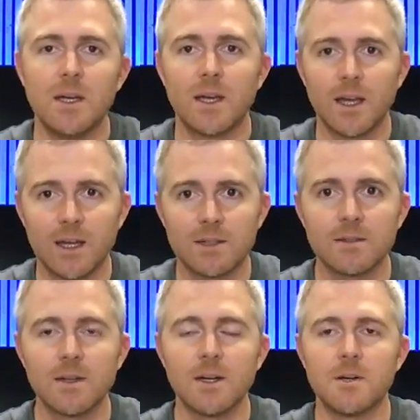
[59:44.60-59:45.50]
and,
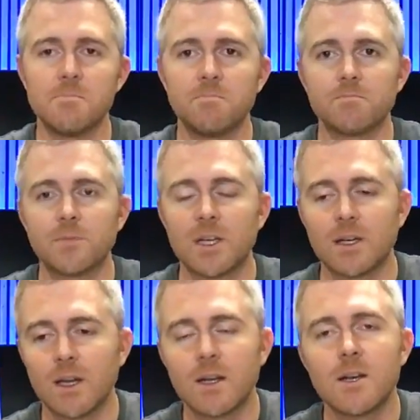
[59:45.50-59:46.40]
um, and
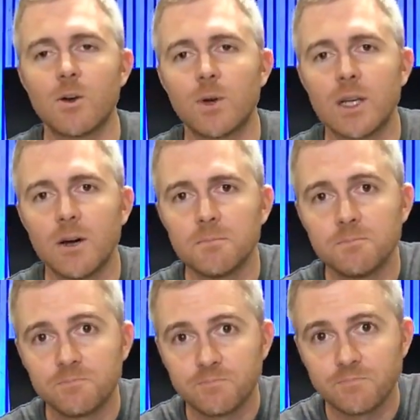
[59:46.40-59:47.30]
kind of narrow it down,
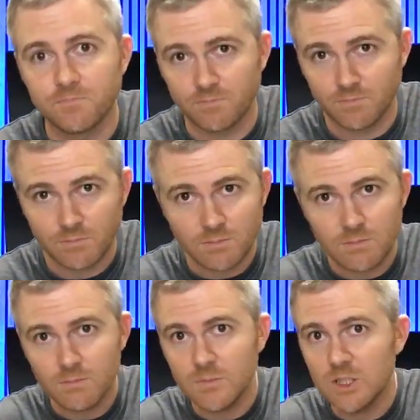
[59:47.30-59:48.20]

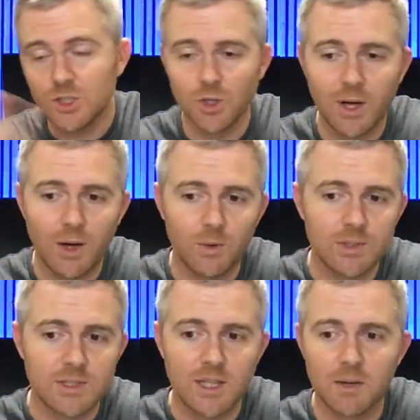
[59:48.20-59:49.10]
show how it was
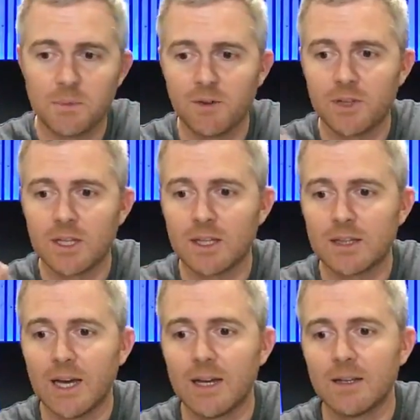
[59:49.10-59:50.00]
set up and everything like
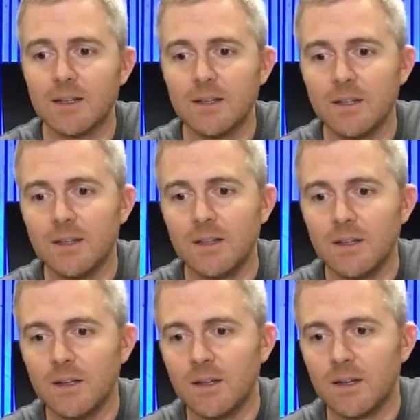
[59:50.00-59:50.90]
that.
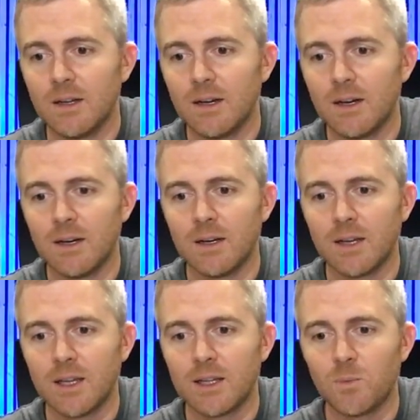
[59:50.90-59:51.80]
Uh,
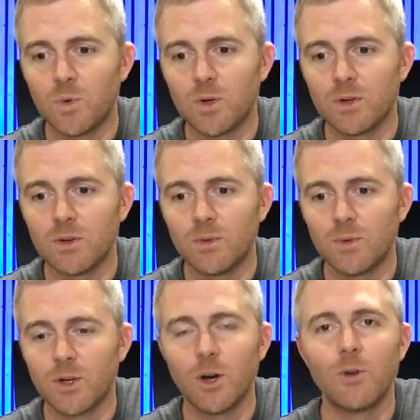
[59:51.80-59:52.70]
and then we'll, we'll
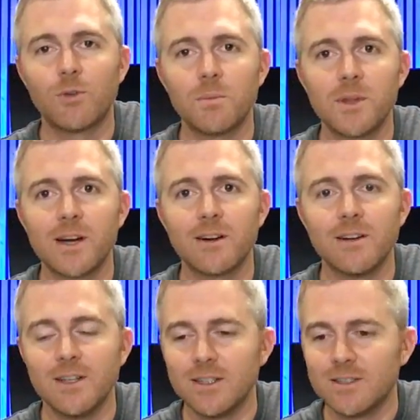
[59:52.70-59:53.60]
go from there.
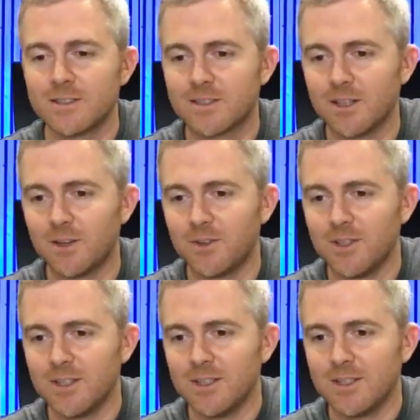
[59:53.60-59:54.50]
So
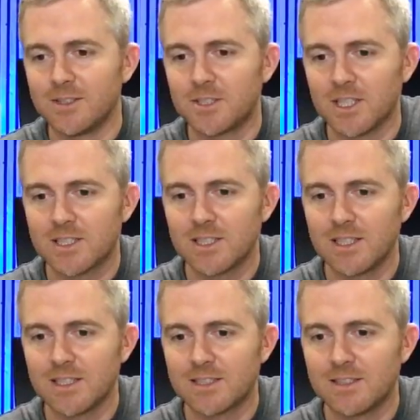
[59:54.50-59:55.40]
Justin
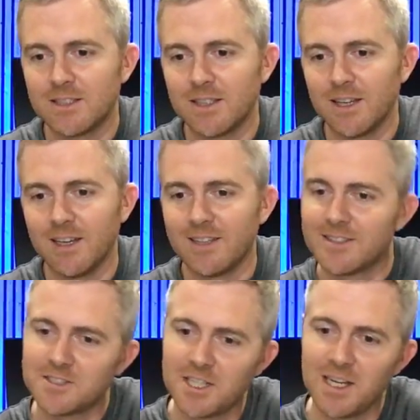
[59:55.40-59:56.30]
is,
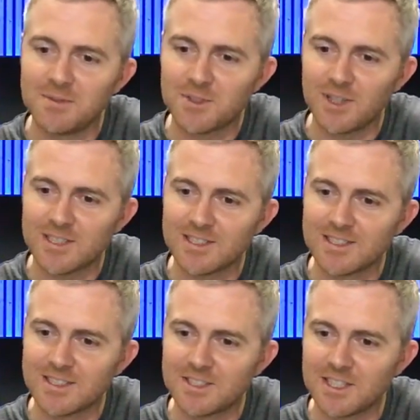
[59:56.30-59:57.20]
James Crossley
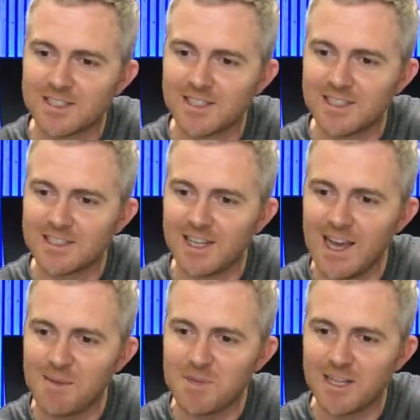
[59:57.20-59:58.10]
says, Justin isn't
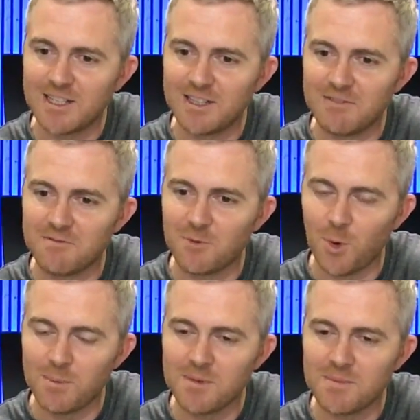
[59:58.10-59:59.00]
happy I didn't
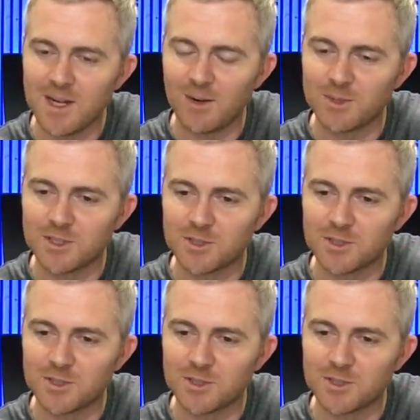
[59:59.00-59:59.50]
inform him that I was